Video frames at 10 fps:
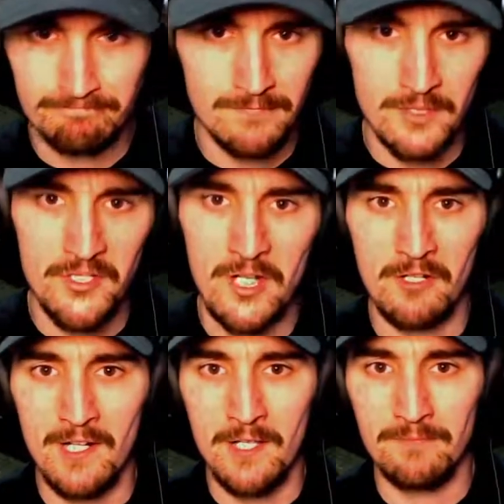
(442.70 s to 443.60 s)
a dog
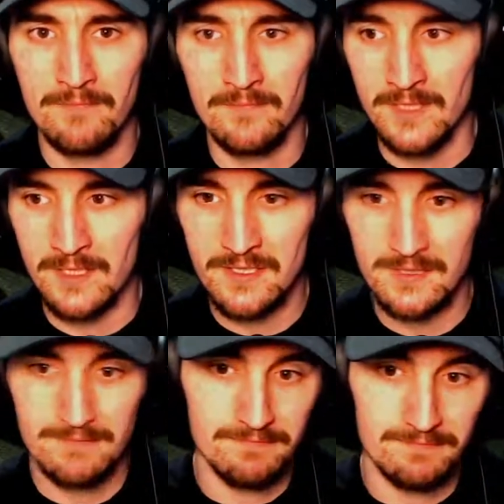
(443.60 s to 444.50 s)
around. I mean,
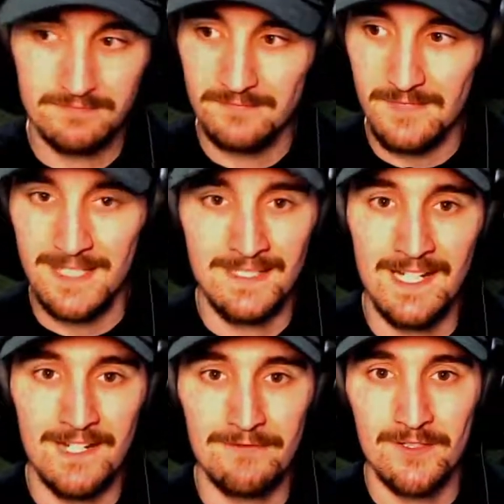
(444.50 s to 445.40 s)
it's
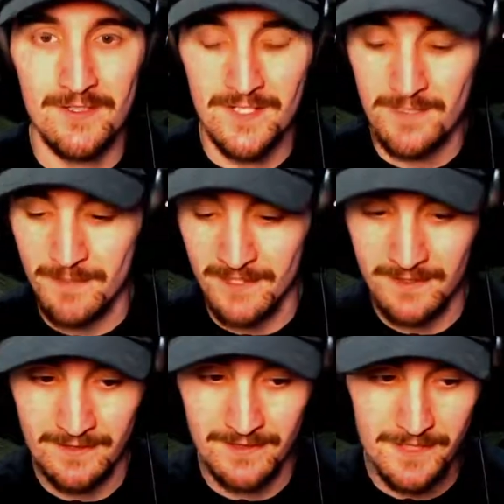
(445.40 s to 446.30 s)
8.5 years. It's been
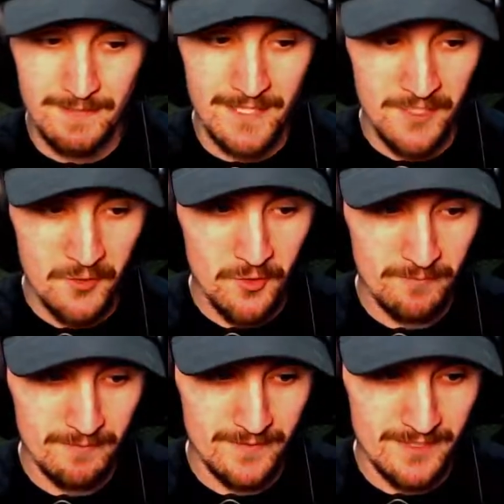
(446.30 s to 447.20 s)
a
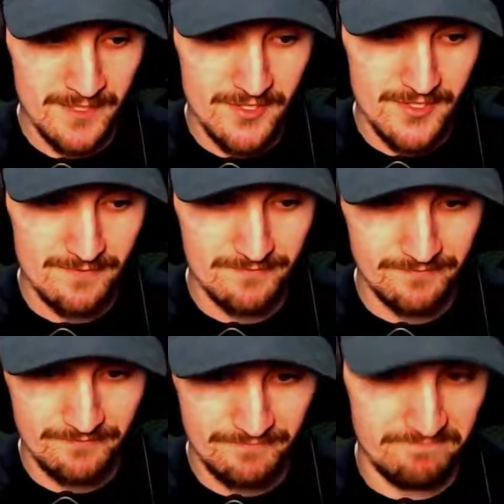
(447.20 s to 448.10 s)
norm, and it's
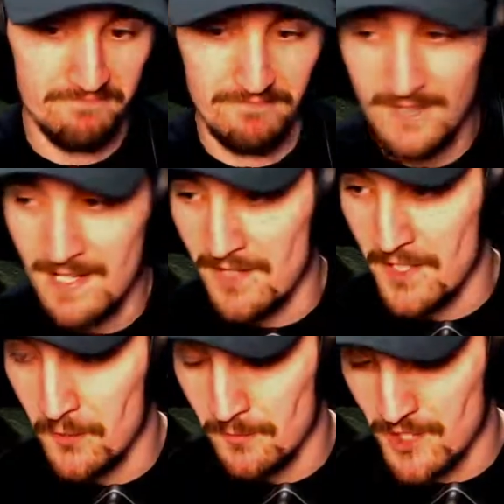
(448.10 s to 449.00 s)
have
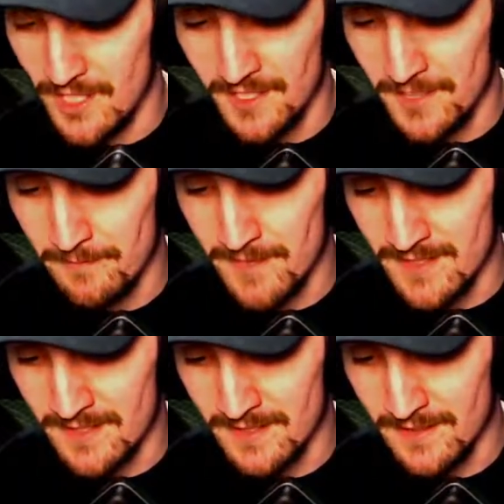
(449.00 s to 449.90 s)
that norm shaken up
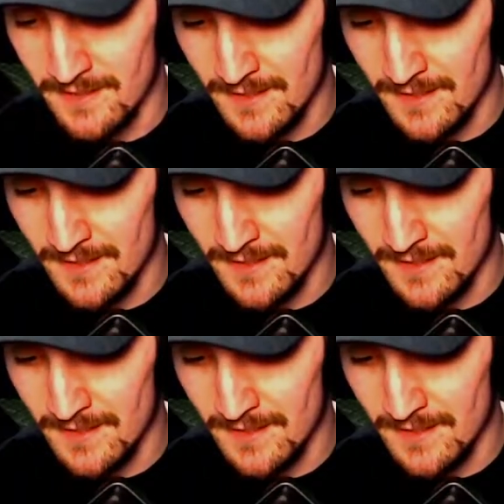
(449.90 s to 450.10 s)
is gonna